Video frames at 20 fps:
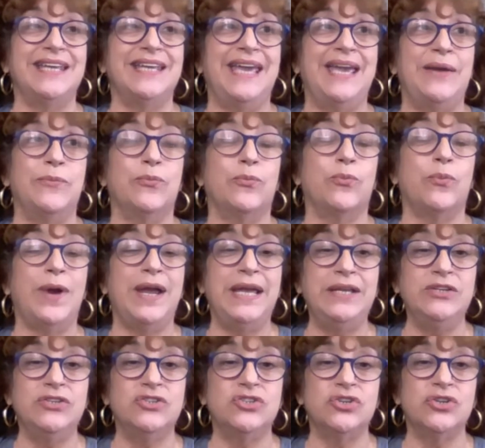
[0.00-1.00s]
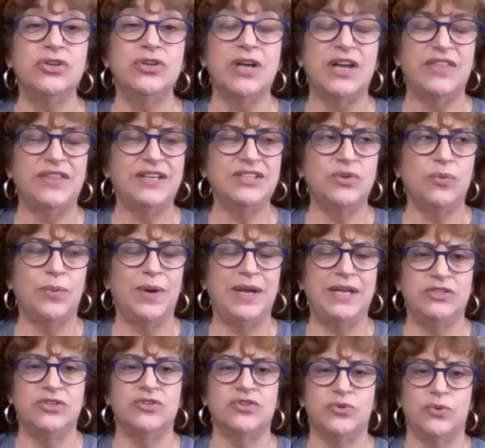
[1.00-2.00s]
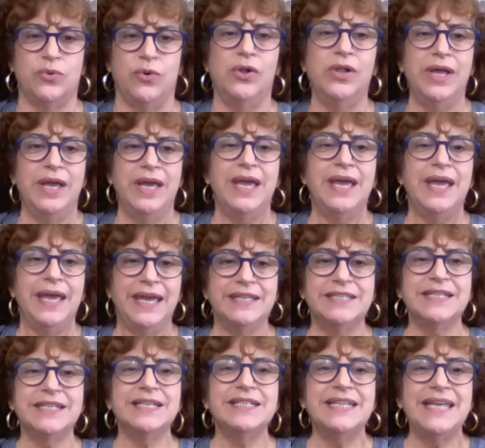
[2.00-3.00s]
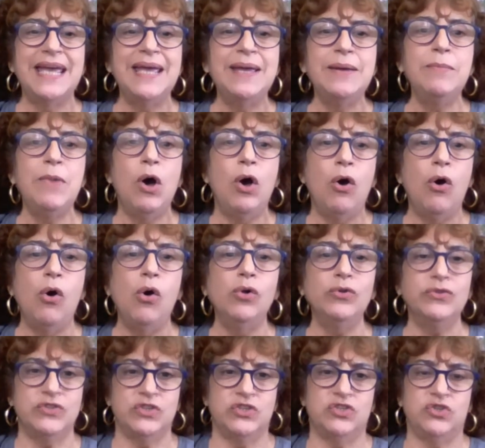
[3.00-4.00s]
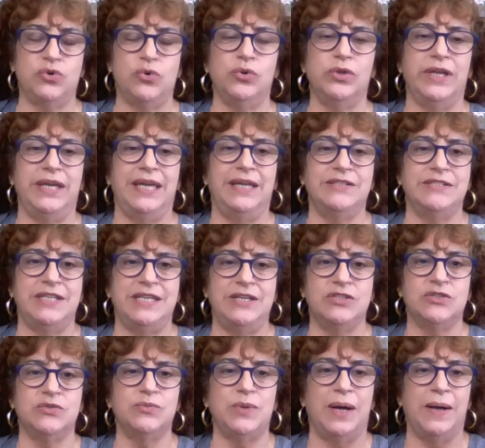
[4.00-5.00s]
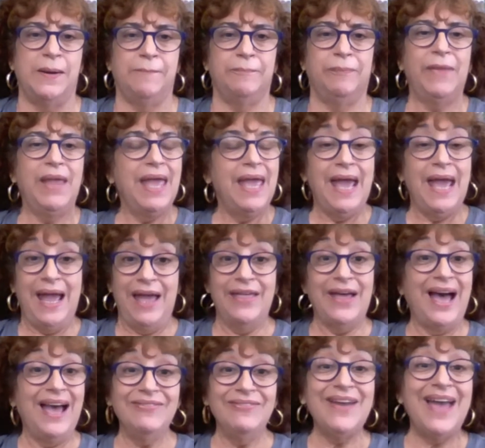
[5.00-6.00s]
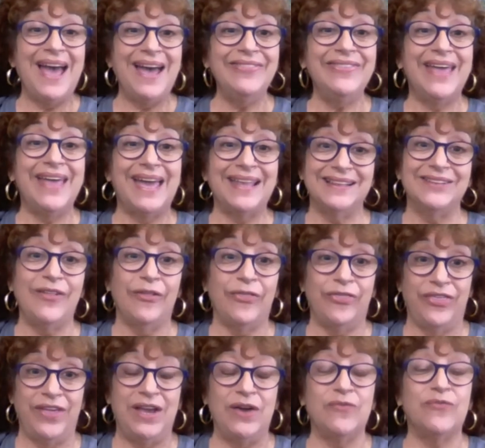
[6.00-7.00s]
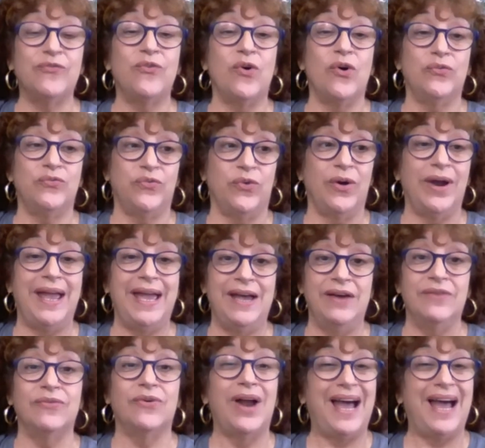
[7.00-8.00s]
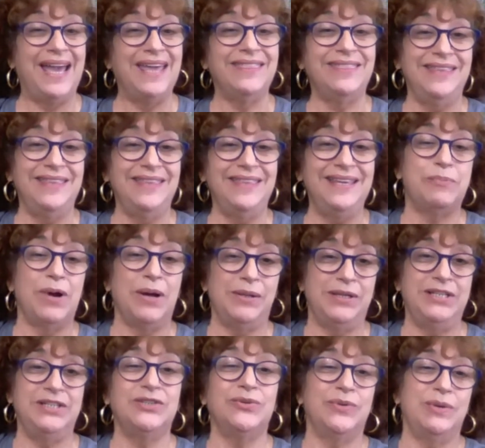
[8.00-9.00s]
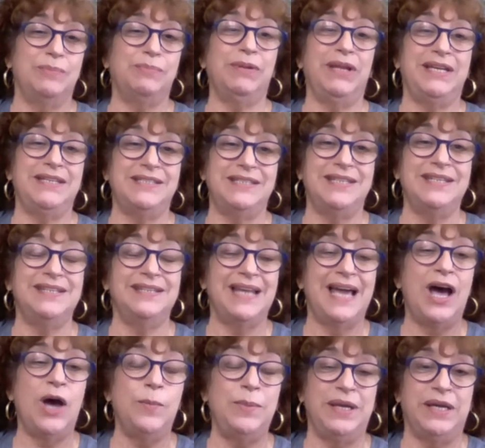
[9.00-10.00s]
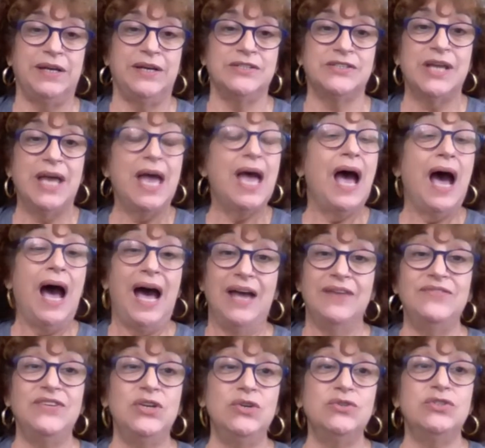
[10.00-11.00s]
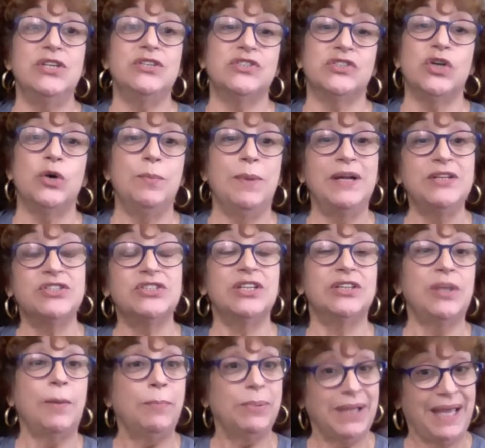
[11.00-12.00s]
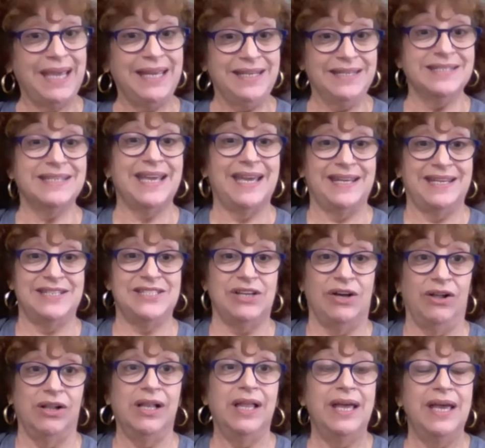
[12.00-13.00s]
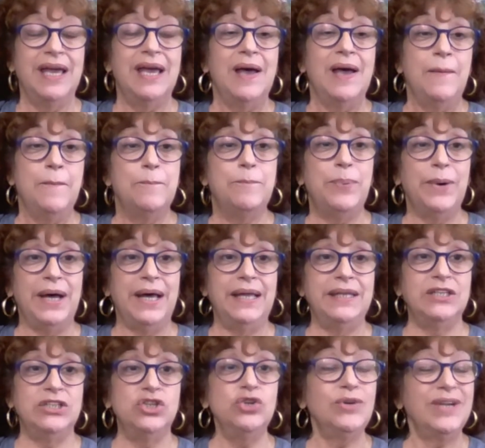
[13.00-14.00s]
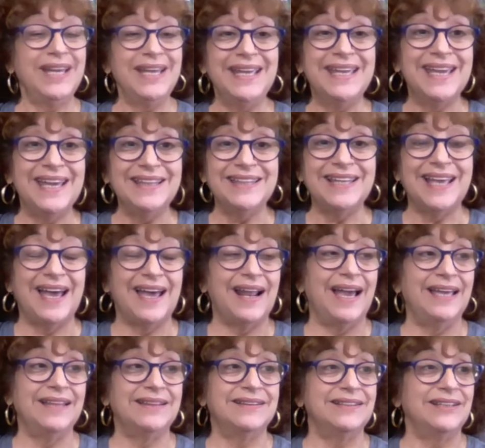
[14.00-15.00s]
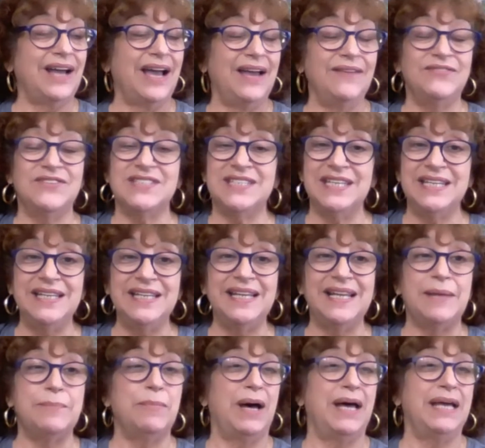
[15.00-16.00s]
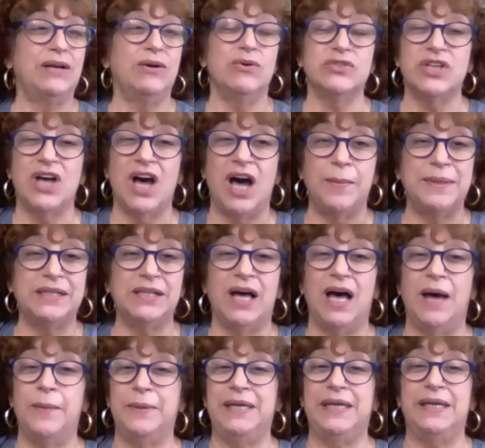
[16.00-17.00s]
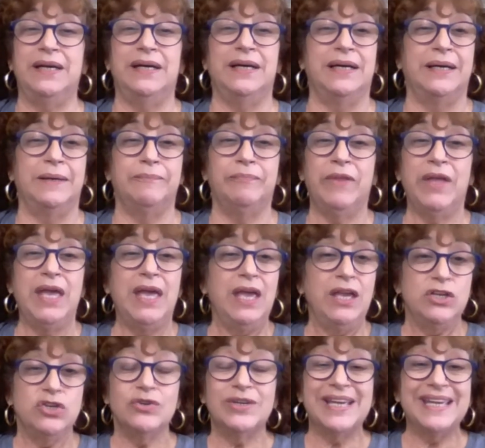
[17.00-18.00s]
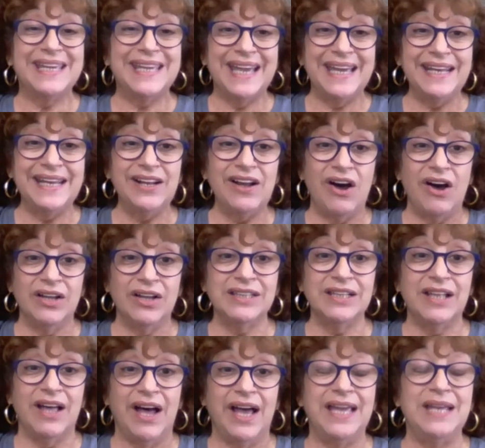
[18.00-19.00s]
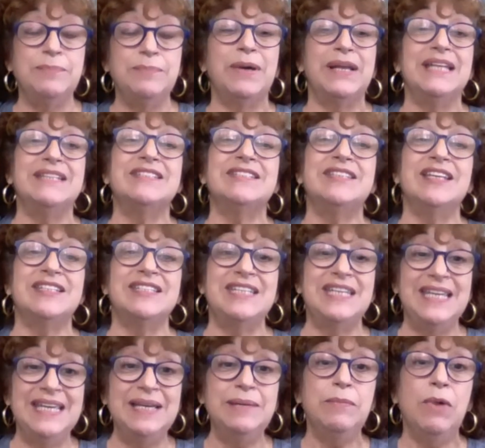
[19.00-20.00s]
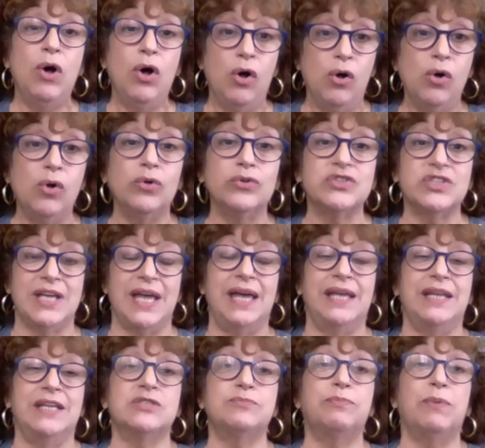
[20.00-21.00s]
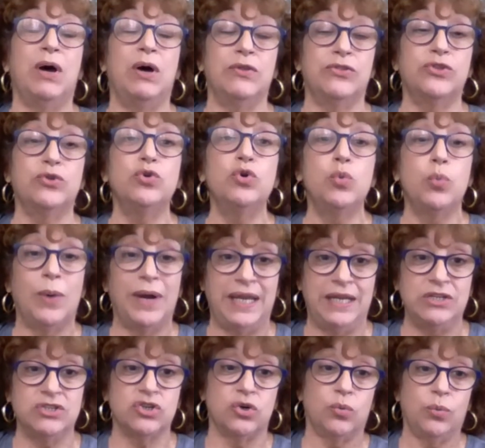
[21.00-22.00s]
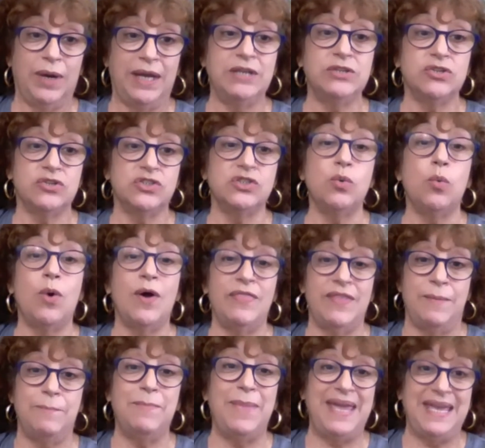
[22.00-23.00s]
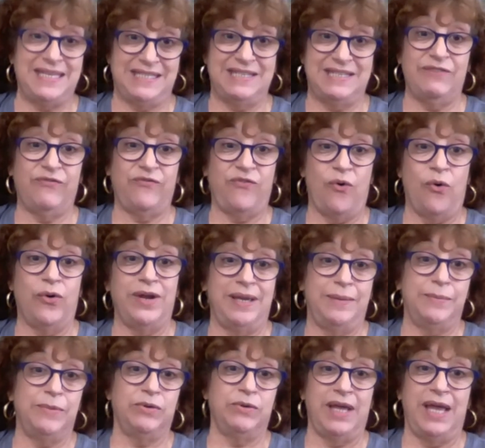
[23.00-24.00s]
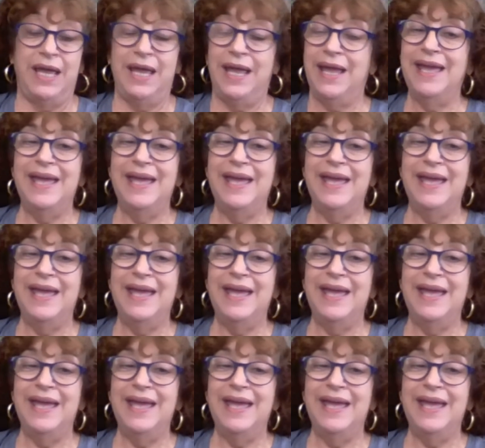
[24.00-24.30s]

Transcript: a Ranger. I think it's a Ranger tool. It's a Tim Holtz tool. It's his and I've had that little thing for forever. I think I probably need to replace it now because I've used it so much that the blade is getting dull. But you can get that. I've seen it at Michael's, Hobby Lobby. You can get it online, but it's the Tim Holtz and it's through Ranger. Ranger's the one that makes it for him, okay?